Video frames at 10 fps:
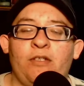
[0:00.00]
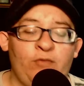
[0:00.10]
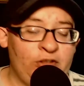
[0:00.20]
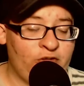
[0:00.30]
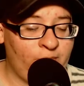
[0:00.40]

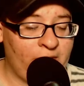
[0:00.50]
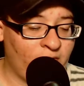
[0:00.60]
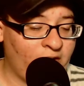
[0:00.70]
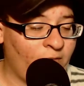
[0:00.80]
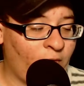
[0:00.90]
We should be
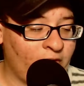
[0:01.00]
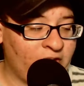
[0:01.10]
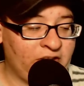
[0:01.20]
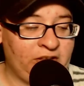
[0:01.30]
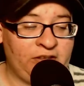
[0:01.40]
looking forward
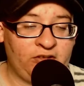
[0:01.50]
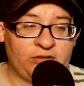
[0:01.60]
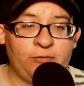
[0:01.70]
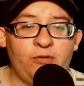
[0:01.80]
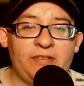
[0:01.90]
to seeing
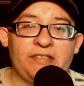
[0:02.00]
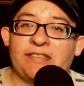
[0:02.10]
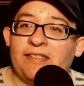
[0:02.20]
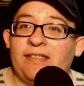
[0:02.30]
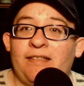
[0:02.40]
those movies.
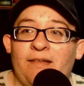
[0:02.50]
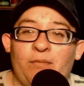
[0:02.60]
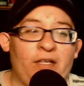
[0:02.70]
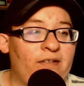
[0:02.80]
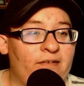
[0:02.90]

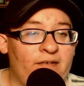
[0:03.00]
But